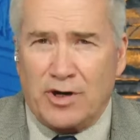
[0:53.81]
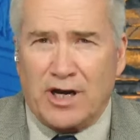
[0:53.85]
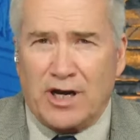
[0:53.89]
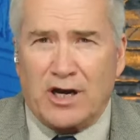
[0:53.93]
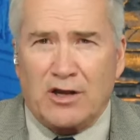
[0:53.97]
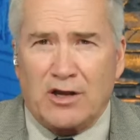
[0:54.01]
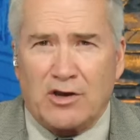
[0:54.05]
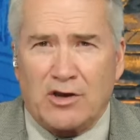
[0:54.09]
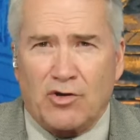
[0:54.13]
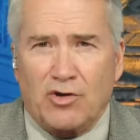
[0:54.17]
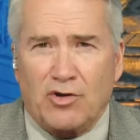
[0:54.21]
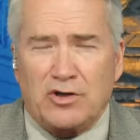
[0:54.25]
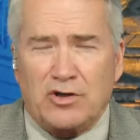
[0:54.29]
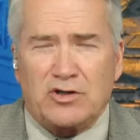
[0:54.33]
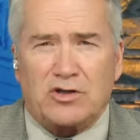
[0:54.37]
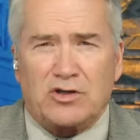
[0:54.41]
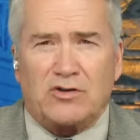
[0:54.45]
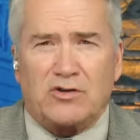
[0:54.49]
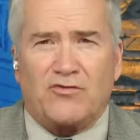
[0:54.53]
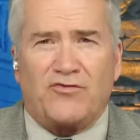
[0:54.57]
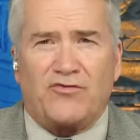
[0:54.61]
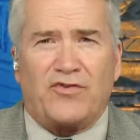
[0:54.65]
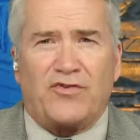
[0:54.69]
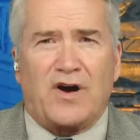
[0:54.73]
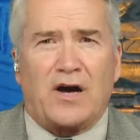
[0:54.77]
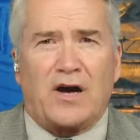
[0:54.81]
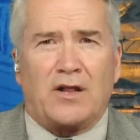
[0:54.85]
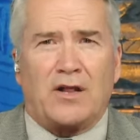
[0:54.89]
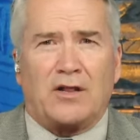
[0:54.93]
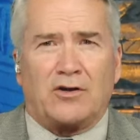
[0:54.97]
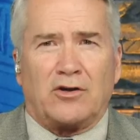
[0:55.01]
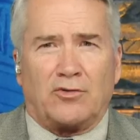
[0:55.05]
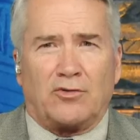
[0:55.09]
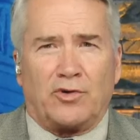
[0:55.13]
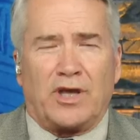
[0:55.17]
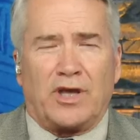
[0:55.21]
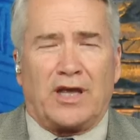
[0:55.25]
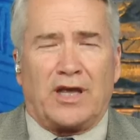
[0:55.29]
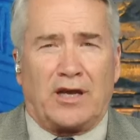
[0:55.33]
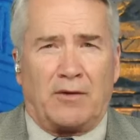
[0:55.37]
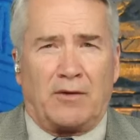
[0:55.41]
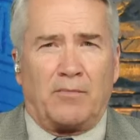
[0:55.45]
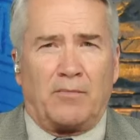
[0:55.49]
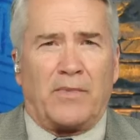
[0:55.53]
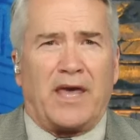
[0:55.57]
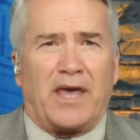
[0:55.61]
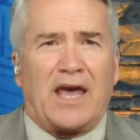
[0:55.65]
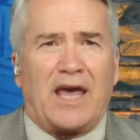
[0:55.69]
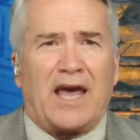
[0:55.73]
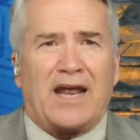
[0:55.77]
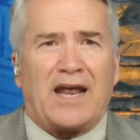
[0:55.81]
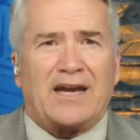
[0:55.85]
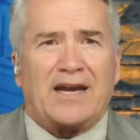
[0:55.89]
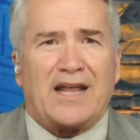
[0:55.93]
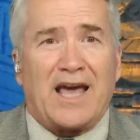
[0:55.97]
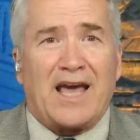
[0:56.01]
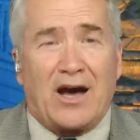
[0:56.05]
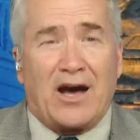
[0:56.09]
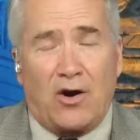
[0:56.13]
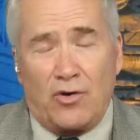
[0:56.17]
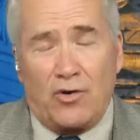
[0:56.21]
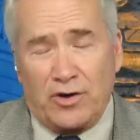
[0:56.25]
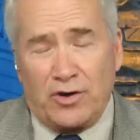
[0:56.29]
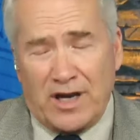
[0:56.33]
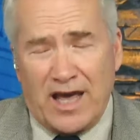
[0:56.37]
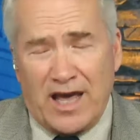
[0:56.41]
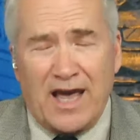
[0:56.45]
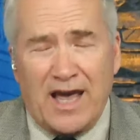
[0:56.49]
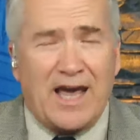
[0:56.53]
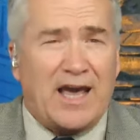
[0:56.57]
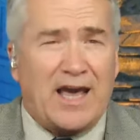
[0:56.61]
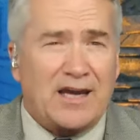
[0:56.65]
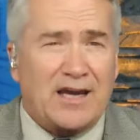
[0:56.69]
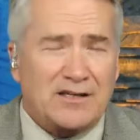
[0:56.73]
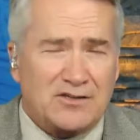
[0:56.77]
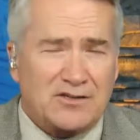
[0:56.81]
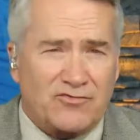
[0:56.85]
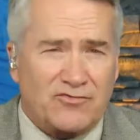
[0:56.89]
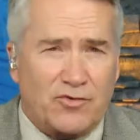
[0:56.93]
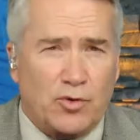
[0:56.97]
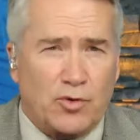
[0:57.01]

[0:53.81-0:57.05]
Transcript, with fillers: and I encourage you to follow him at on X,